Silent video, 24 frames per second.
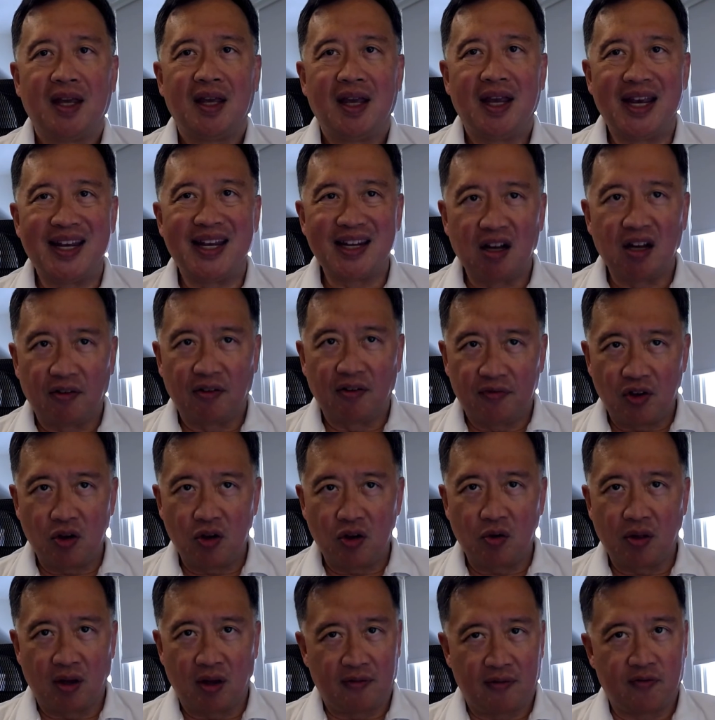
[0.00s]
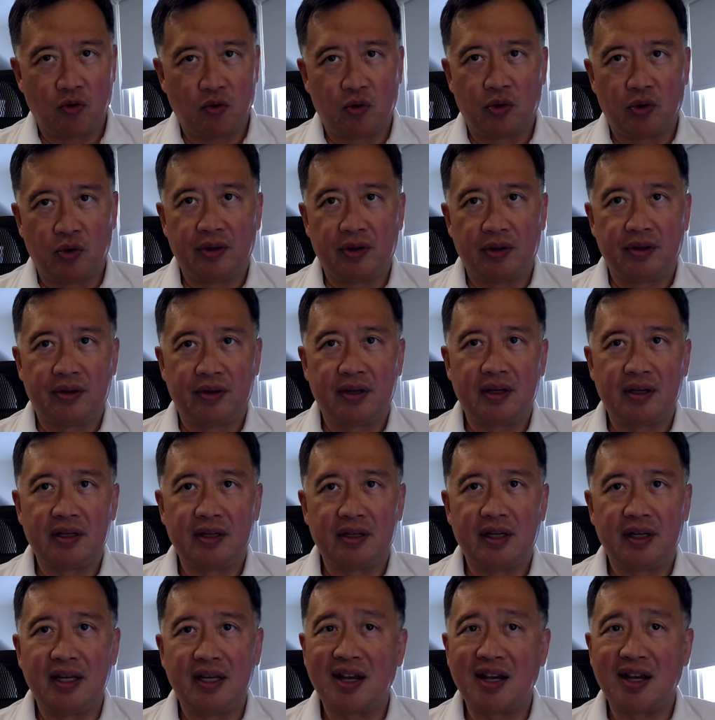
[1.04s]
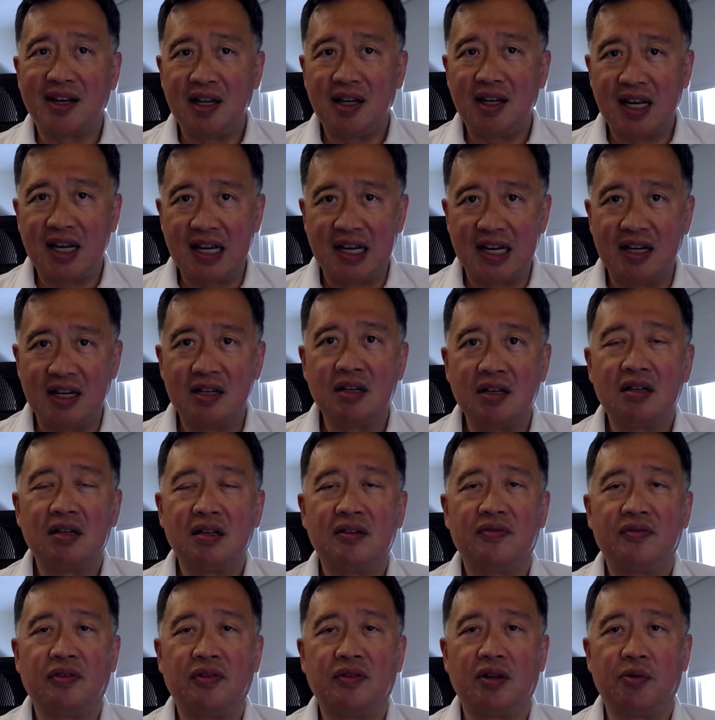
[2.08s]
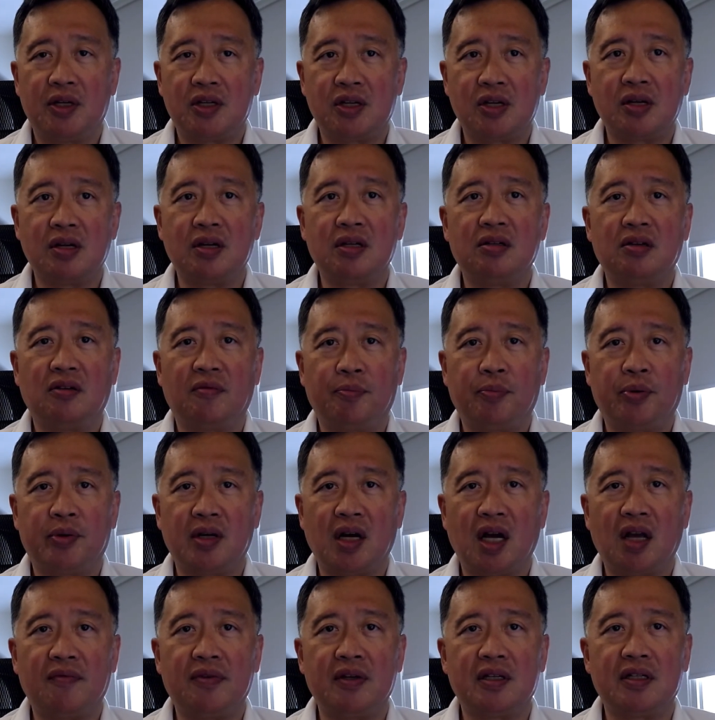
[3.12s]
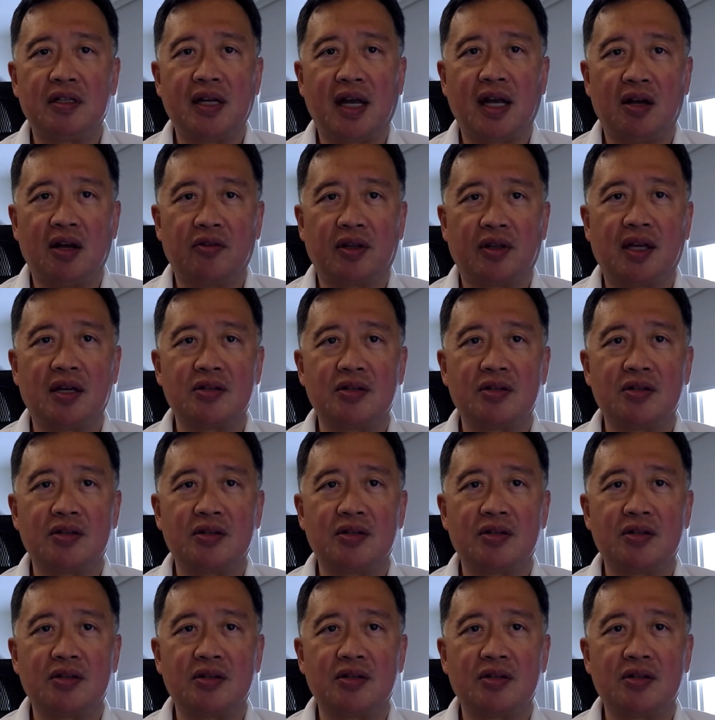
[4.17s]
In our view, therefore, there is a need for the return of private healthcare